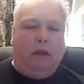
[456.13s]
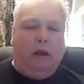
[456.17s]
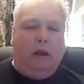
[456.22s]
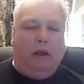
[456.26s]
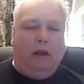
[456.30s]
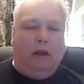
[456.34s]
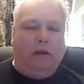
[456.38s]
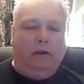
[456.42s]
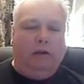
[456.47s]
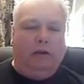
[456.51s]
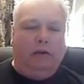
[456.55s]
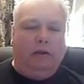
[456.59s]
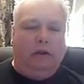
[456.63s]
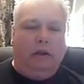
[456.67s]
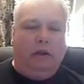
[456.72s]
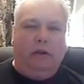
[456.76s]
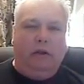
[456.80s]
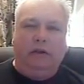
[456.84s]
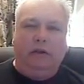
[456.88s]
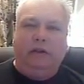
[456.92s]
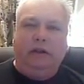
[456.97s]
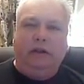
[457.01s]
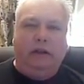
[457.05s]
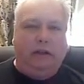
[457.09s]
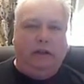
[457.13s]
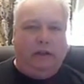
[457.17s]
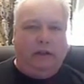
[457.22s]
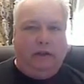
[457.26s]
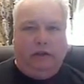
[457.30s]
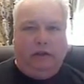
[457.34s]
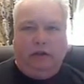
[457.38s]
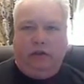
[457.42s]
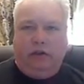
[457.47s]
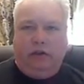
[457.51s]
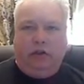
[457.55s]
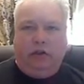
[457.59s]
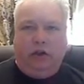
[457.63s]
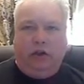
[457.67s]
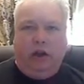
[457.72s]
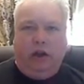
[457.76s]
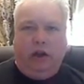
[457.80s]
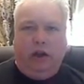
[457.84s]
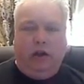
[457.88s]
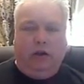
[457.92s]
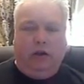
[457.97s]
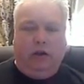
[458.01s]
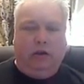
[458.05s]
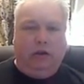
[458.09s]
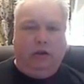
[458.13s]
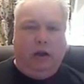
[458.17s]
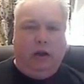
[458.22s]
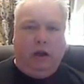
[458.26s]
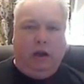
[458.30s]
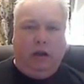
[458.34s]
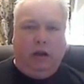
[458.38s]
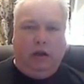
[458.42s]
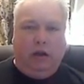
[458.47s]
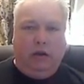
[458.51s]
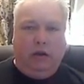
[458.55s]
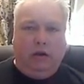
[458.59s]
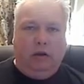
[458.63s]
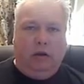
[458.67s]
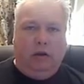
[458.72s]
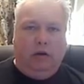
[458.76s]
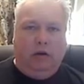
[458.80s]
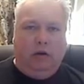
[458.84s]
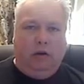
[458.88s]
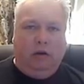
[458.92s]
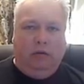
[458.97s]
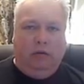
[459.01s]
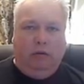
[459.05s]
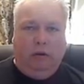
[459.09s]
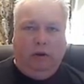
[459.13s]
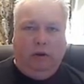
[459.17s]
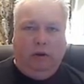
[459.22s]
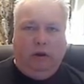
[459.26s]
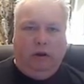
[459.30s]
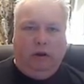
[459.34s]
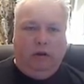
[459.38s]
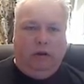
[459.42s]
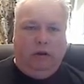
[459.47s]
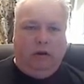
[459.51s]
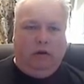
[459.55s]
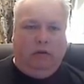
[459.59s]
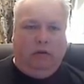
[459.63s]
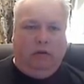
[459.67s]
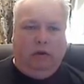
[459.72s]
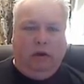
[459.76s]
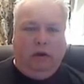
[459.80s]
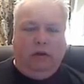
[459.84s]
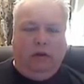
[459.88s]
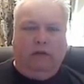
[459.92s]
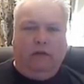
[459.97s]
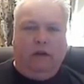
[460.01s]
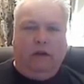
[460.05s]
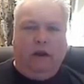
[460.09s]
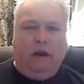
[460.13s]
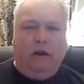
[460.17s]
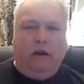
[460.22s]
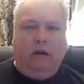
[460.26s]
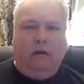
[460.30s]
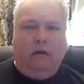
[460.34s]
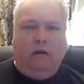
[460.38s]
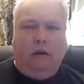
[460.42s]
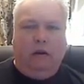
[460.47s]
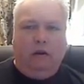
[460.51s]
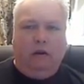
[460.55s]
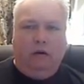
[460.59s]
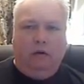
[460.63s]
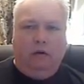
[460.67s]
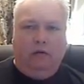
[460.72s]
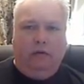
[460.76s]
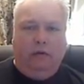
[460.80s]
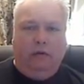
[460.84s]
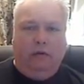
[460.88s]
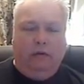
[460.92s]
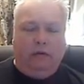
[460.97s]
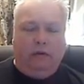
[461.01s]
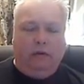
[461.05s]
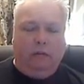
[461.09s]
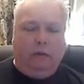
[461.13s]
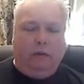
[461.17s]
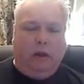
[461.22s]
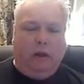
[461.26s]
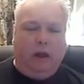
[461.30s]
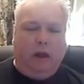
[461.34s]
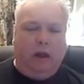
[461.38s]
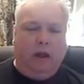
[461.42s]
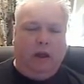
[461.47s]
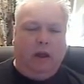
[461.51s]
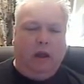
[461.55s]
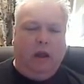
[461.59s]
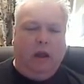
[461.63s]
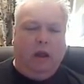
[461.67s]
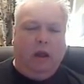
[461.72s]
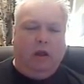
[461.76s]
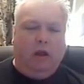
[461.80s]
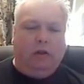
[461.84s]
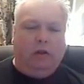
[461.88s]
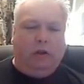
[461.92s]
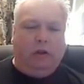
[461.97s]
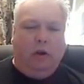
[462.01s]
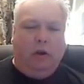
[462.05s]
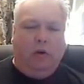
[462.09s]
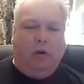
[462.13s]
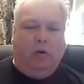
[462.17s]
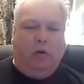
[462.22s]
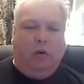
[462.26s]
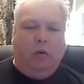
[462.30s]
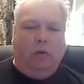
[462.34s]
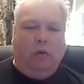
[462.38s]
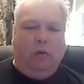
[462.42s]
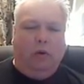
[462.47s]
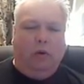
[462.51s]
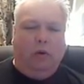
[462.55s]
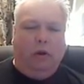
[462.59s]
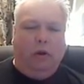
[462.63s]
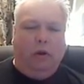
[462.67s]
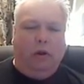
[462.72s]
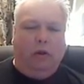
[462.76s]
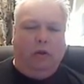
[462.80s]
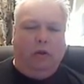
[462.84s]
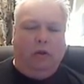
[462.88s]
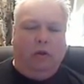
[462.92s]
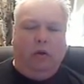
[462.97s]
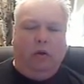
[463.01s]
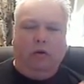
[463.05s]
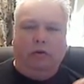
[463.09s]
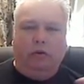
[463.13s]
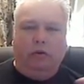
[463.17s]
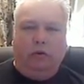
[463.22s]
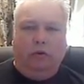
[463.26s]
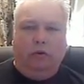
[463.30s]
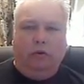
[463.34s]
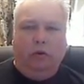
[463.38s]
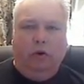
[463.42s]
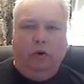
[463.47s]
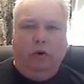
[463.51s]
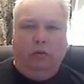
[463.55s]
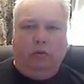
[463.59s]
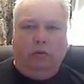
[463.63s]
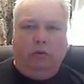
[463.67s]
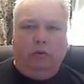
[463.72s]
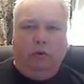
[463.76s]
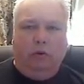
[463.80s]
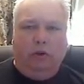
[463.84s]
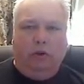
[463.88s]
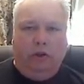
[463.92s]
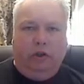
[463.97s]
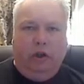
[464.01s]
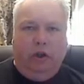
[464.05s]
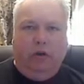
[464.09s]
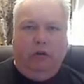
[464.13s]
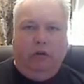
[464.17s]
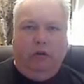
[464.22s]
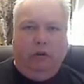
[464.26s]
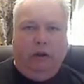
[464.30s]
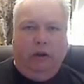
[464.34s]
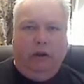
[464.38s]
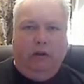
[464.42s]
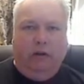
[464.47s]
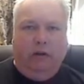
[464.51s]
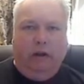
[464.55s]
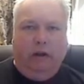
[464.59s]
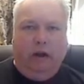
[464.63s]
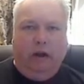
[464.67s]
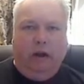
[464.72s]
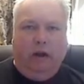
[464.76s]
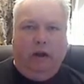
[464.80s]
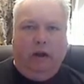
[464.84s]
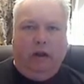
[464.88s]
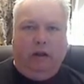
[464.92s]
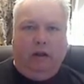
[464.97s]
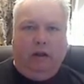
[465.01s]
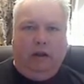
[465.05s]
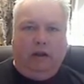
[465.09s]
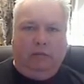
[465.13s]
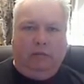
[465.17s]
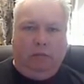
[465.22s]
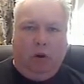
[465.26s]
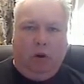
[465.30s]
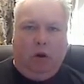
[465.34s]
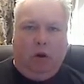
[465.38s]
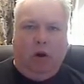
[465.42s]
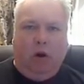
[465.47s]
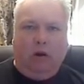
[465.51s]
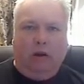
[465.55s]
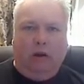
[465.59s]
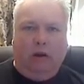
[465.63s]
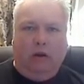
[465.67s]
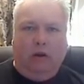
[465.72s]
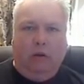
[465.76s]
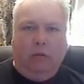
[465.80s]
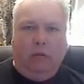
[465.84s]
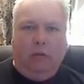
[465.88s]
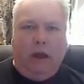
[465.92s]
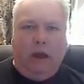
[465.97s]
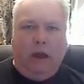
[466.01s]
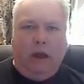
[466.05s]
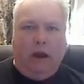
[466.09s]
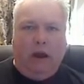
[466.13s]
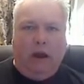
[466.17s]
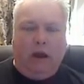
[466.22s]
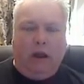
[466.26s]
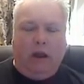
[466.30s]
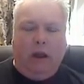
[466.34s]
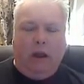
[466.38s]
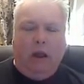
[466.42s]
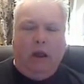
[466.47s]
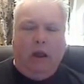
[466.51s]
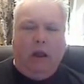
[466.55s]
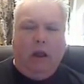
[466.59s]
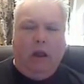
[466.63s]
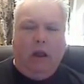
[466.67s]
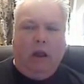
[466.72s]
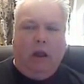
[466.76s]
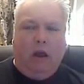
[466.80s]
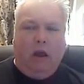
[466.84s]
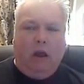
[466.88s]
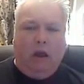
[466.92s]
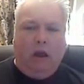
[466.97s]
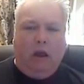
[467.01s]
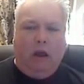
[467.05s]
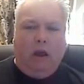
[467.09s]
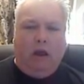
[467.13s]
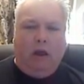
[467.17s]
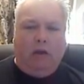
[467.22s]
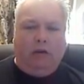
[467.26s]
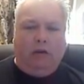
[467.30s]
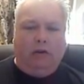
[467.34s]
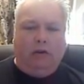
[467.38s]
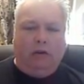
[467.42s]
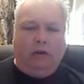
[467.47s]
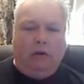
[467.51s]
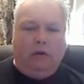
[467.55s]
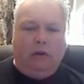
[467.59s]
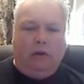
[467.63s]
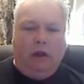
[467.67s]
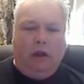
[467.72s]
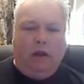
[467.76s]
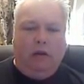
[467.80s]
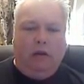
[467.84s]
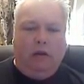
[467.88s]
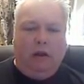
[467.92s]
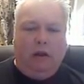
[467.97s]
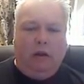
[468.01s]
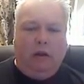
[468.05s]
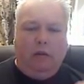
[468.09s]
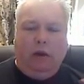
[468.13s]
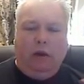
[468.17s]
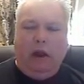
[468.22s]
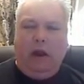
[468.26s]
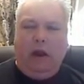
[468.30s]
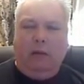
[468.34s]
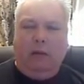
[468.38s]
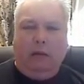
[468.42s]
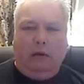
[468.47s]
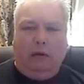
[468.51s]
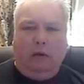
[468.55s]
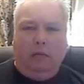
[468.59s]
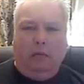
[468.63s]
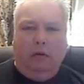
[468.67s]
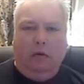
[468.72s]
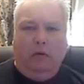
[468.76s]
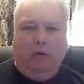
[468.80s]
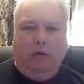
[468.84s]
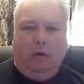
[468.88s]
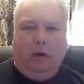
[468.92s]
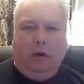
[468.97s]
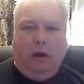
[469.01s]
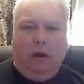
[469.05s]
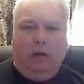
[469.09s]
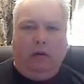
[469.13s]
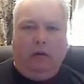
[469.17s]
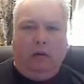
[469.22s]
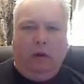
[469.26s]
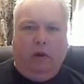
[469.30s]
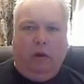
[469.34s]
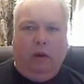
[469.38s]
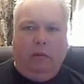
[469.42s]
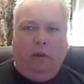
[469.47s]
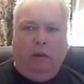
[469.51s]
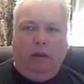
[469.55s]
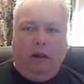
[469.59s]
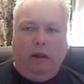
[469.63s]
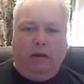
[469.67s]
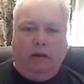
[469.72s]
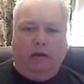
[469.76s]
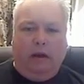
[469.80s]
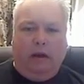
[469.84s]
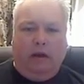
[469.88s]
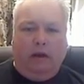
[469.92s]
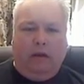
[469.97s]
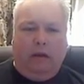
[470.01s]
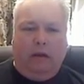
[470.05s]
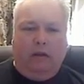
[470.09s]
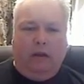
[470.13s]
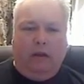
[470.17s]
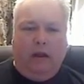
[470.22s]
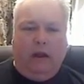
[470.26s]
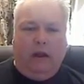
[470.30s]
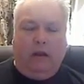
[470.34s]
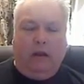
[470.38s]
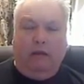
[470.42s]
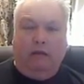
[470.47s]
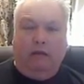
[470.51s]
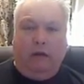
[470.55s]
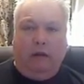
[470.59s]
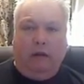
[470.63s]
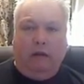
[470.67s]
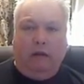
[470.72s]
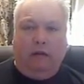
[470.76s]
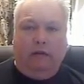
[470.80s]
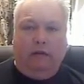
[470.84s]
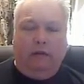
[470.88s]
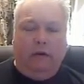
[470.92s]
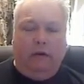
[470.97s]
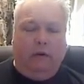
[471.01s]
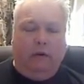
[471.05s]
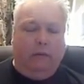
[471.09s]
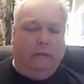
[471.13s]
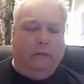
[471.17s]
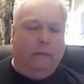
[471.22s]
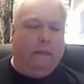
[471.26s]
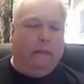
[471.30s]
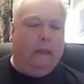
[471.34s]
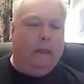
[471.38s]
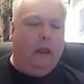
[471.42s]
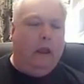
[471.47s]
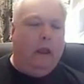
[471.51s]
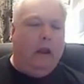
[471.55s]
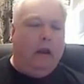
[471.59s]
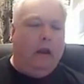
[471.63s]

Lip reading: because the seasons change and you need to find a new food supply. So those groups were generally at least partly nomadic. And so they were able to move around quite a bit. That's how they had to follow the food.